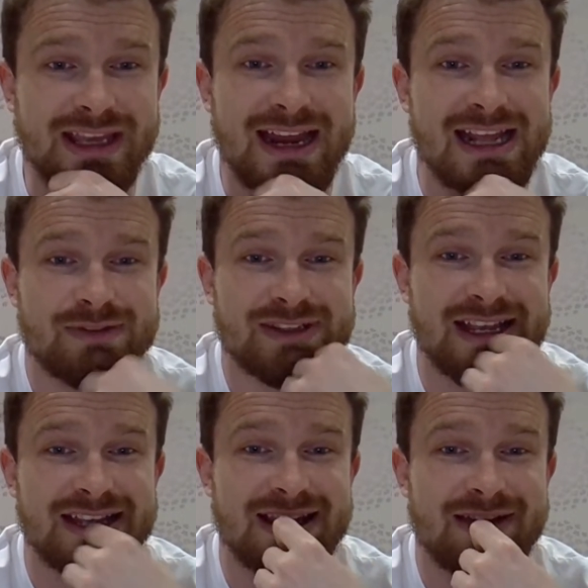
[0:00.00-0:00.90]
Couldn't care less if he
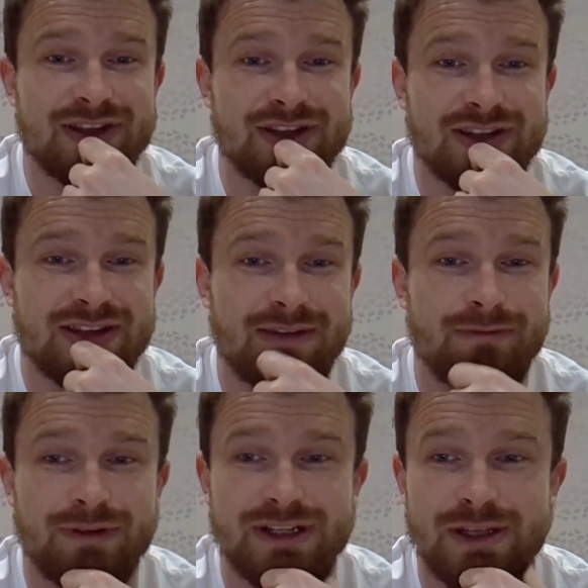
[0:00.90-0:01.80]
stays. If he doesn't,
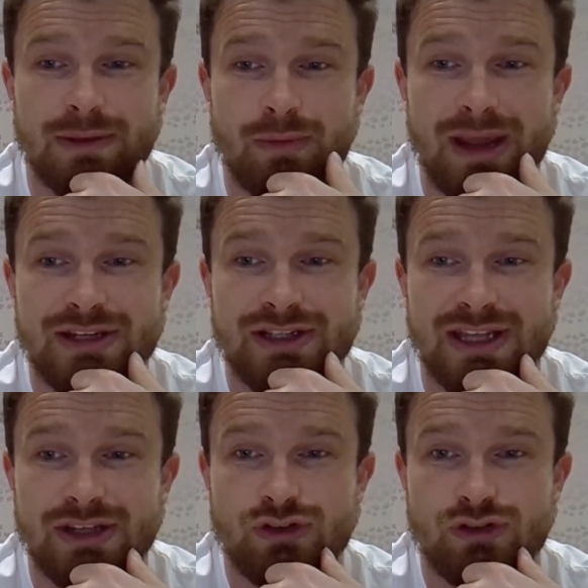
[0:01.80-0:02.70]
then frees up the
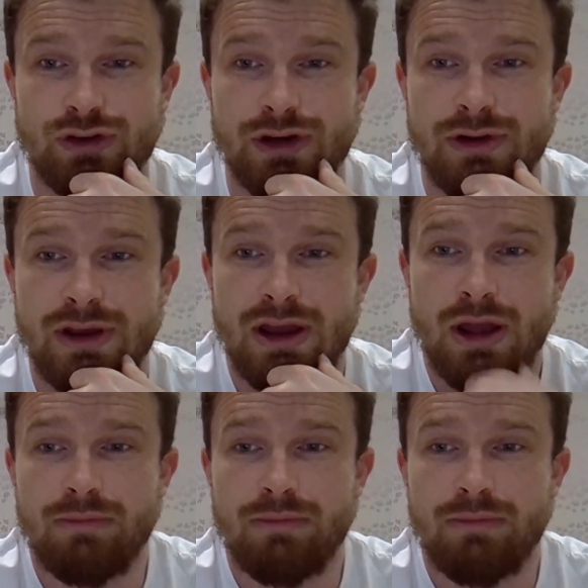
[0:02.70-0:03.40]
wages. That's true.